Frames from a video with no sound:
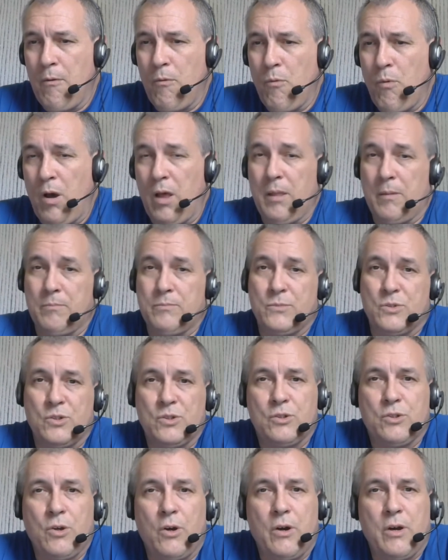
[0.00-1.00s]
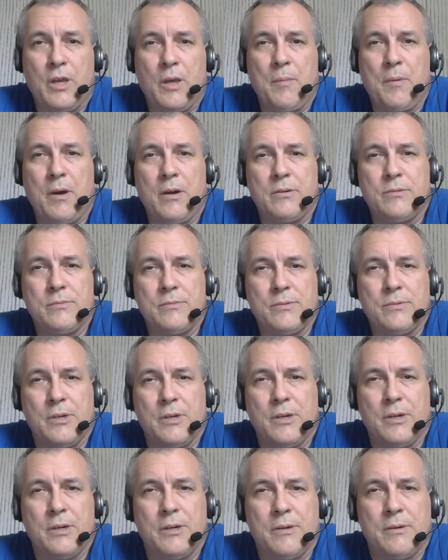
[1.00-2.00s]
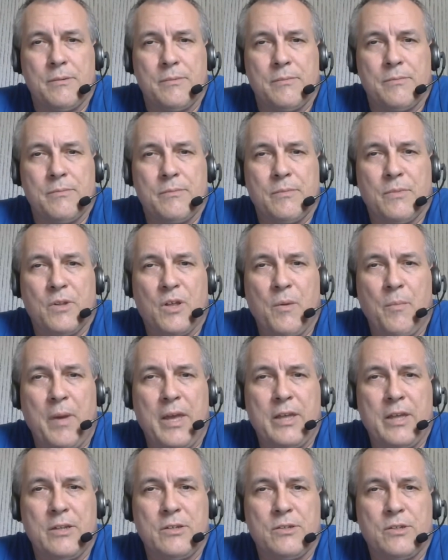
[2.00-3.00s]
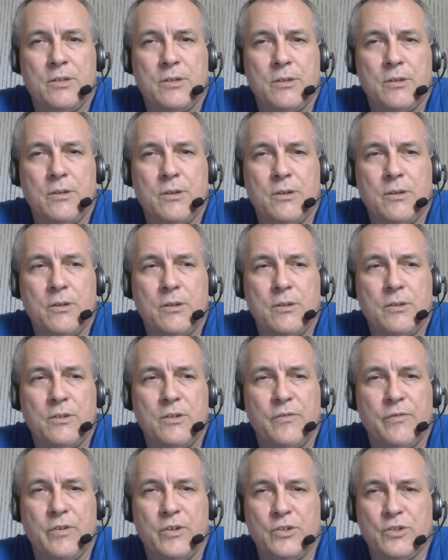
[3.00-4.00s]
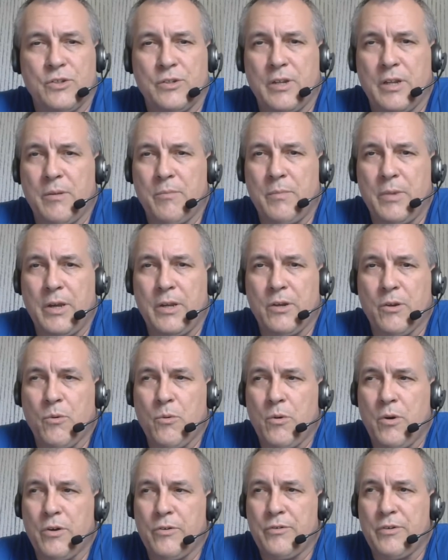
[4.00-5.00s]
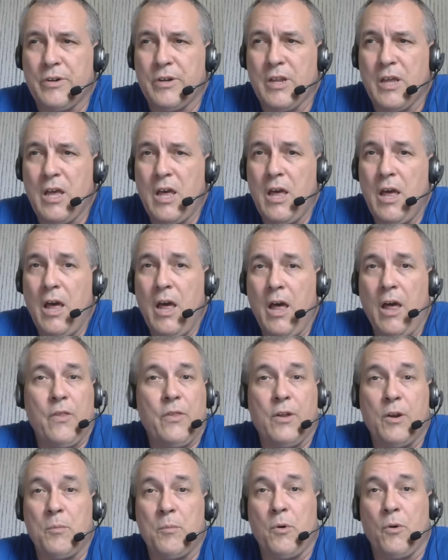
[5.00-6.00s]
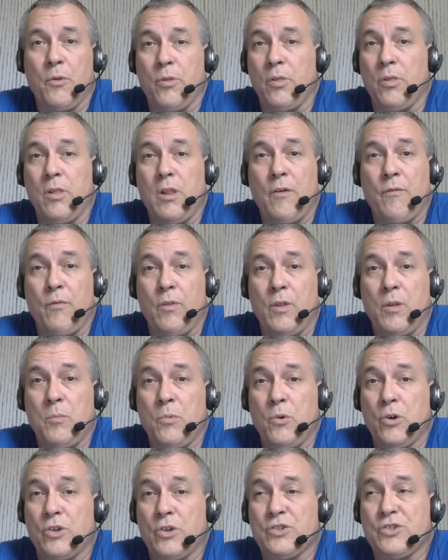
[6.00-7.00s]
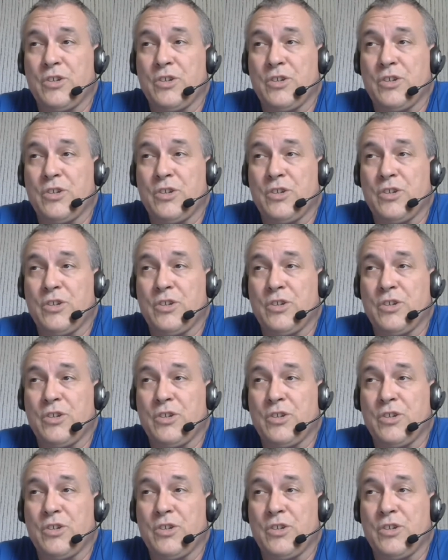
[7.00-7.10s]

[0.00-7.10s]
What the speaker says: I'm talking about Command Division and Beta Quadrant, they're both lovely books.